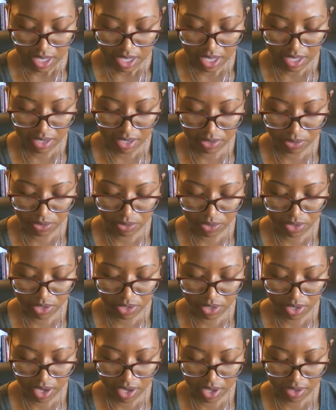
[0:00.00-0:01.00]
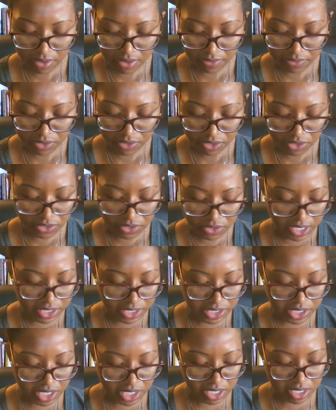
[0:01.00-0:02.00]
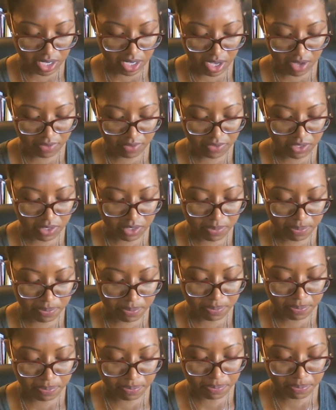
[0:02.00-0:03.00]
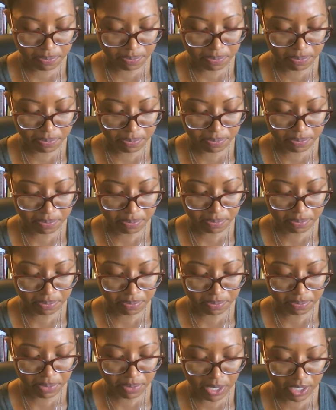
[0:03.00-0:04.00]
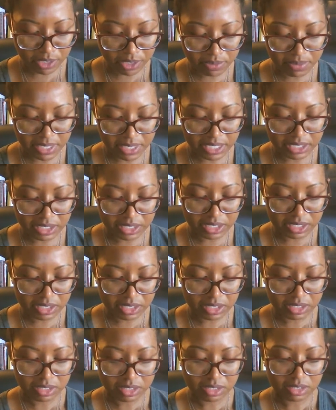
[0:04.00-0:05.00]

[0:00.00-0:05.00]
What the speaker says: in order of the creation of the departments.